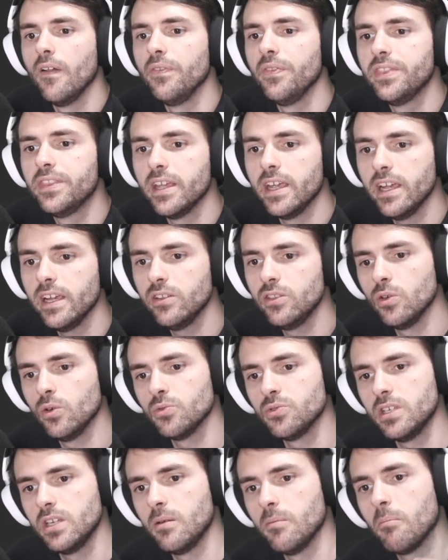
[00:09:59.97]
take
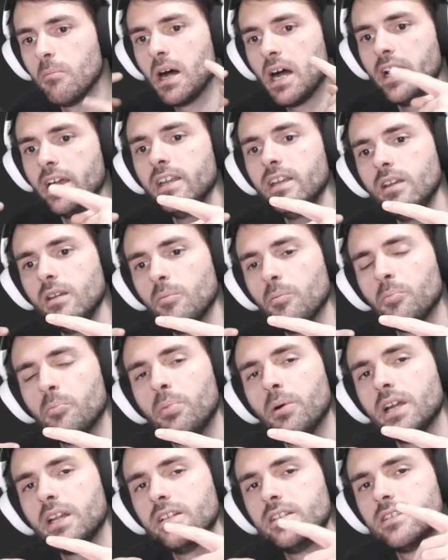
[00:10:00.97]
those in mind,
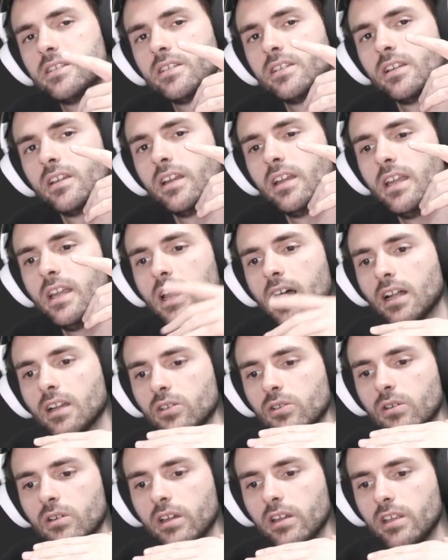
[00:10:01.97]
but it's not gonna